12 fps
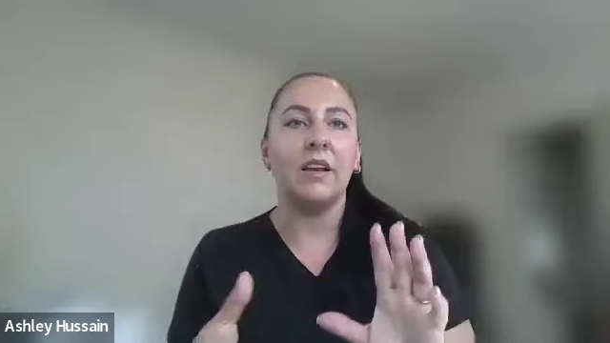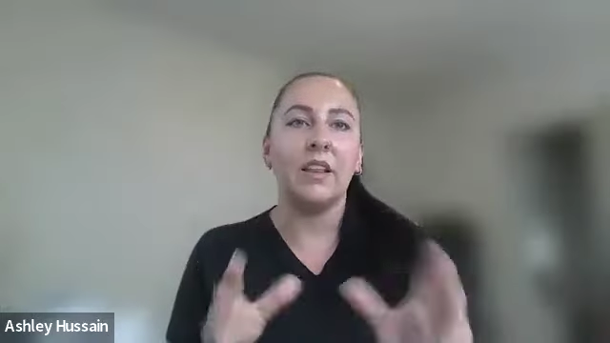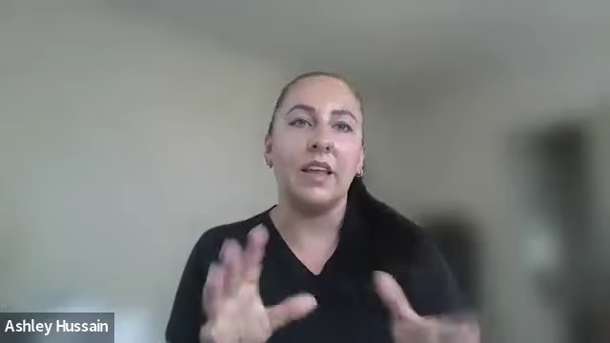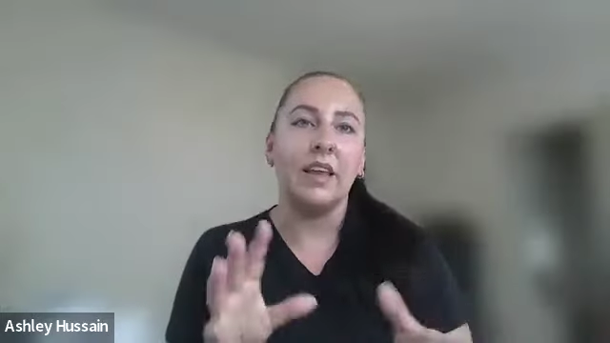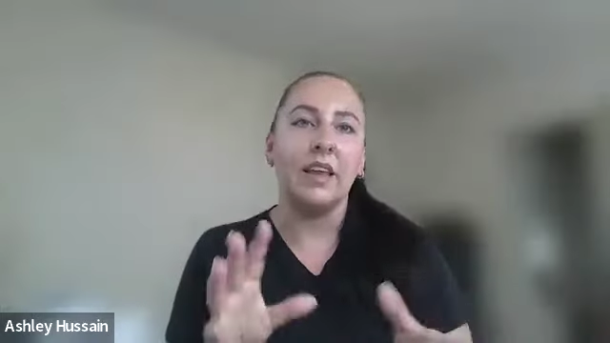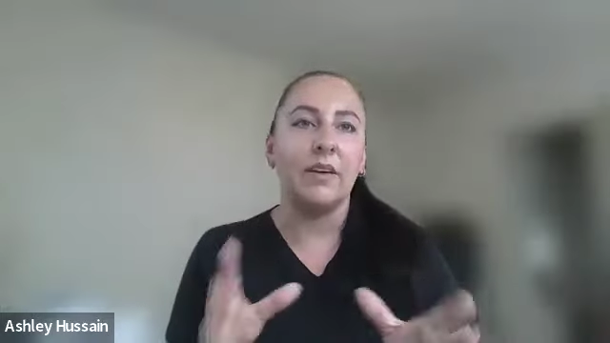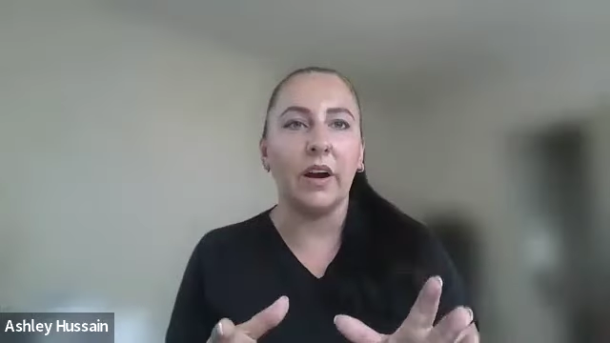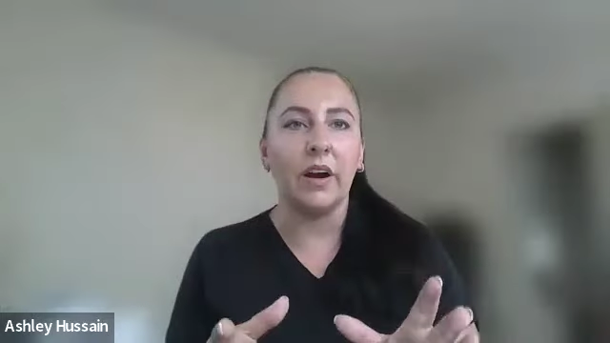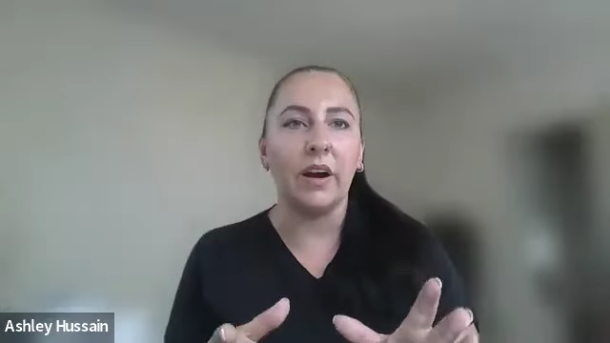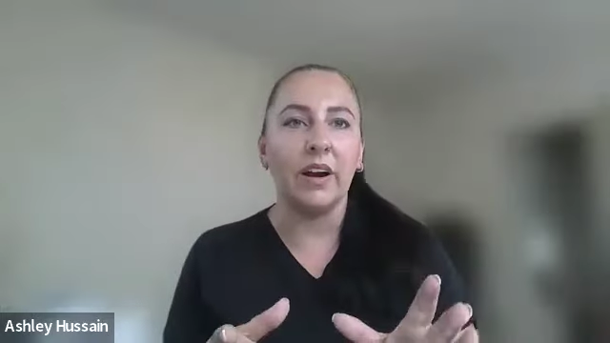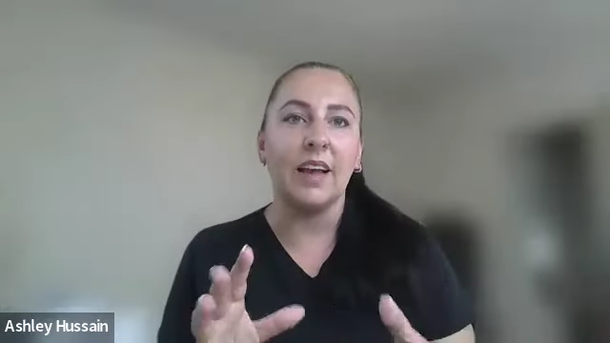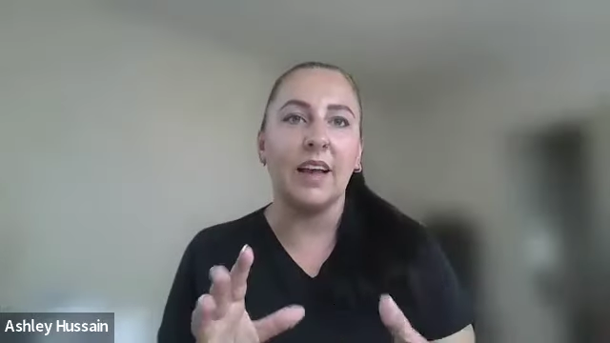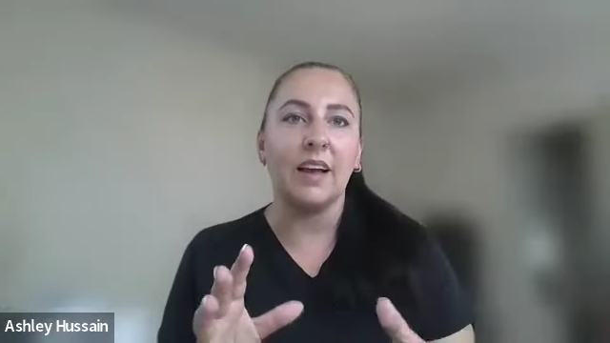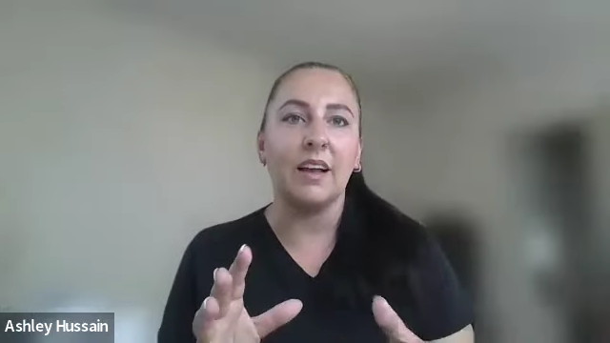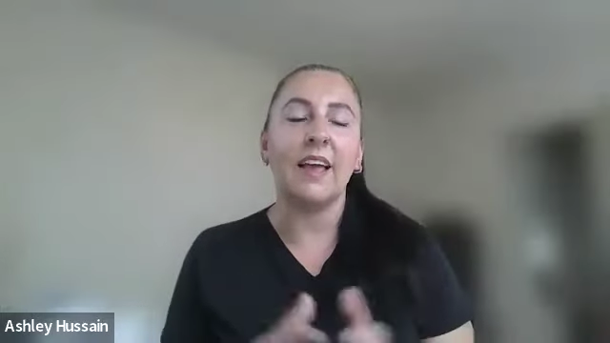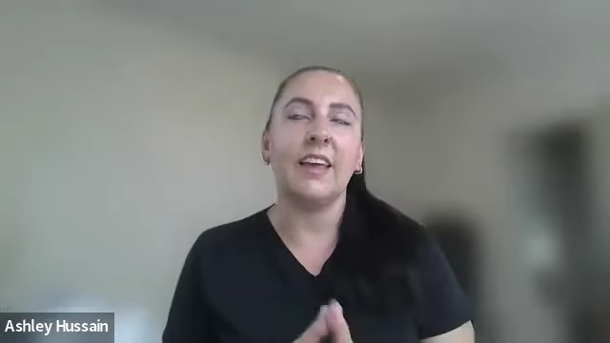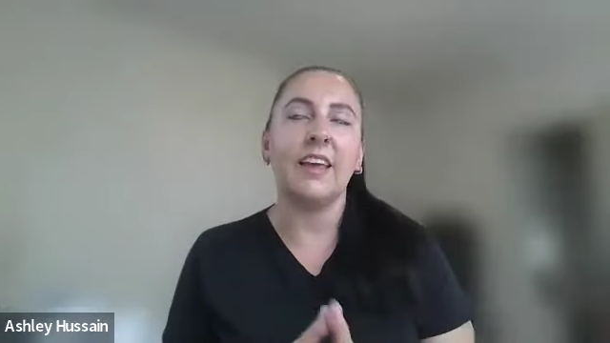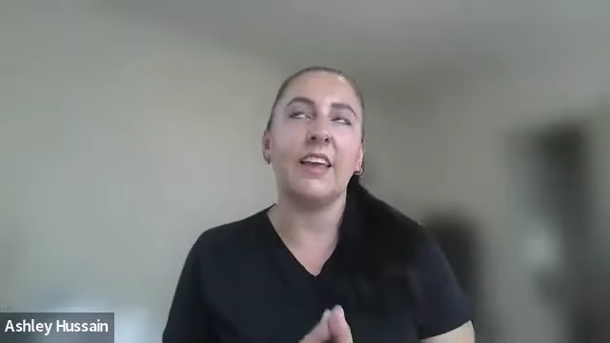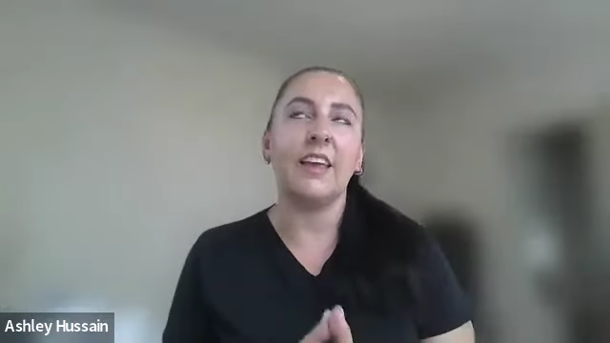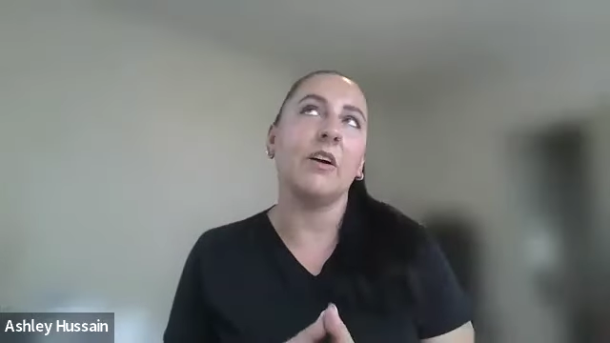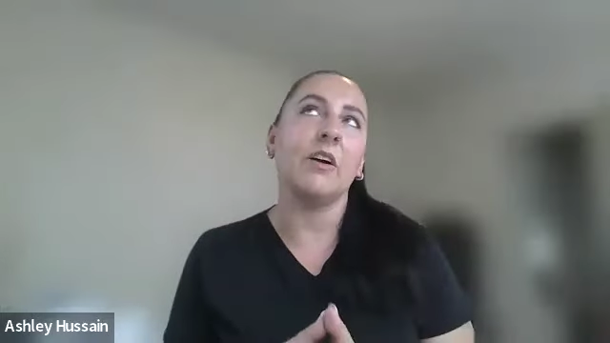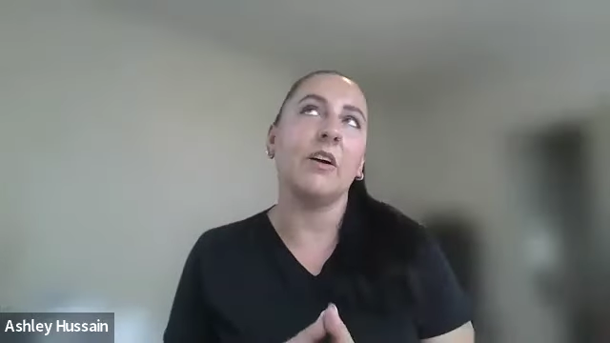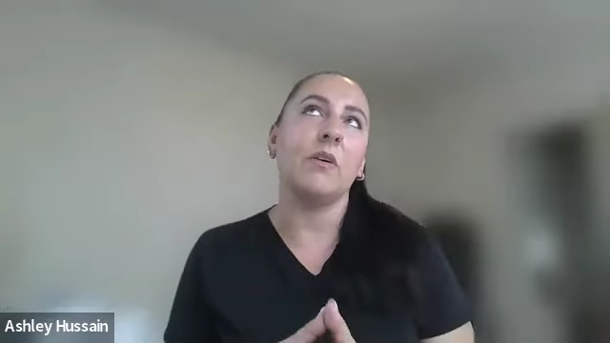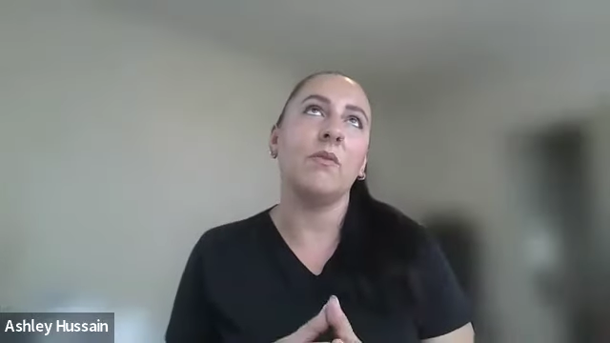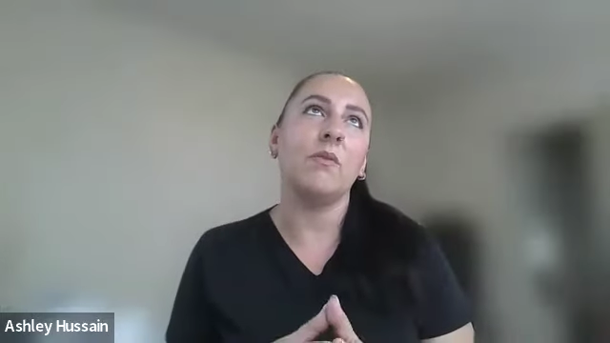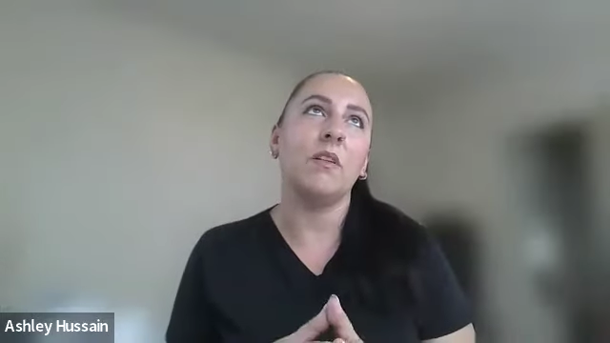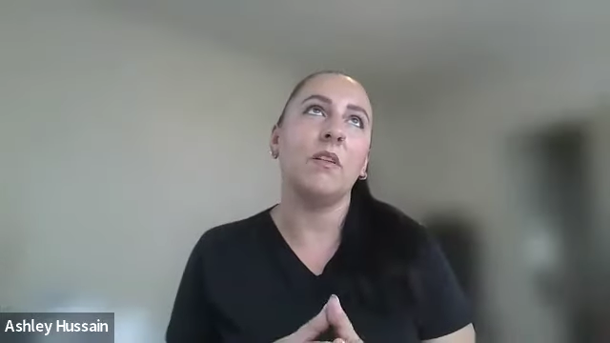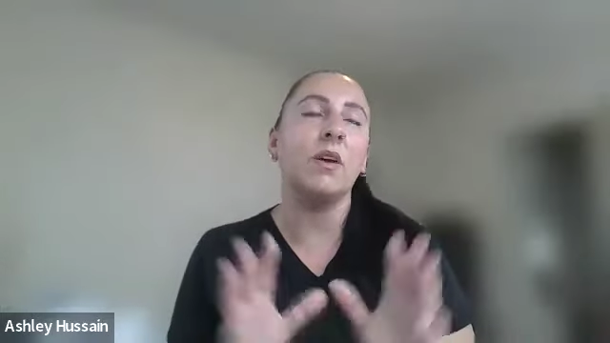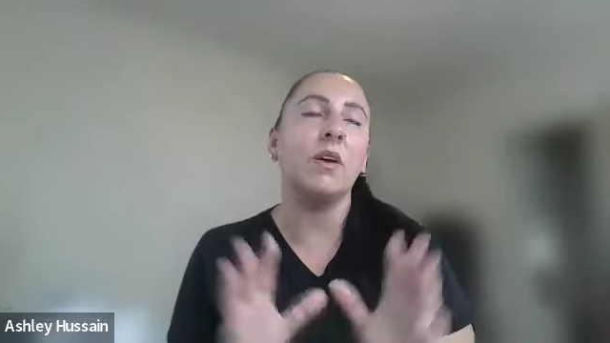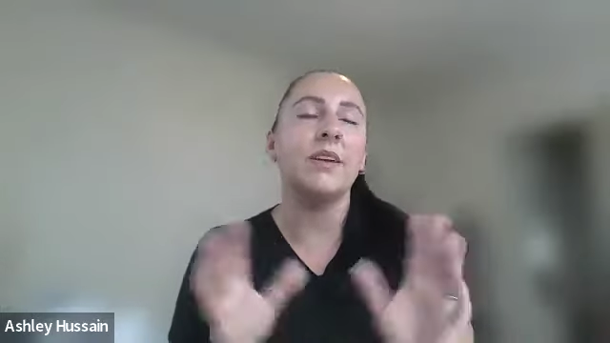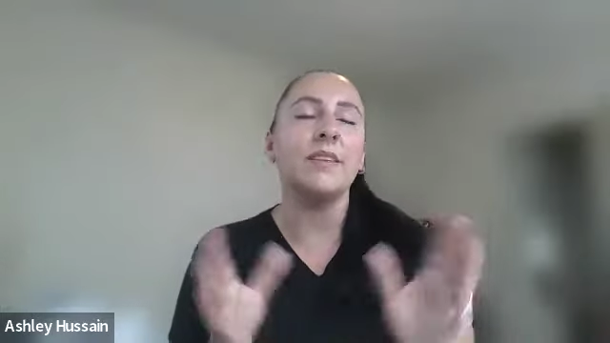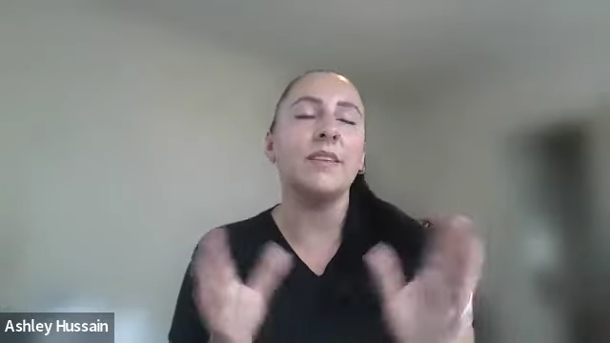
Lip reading: depending on like where exactly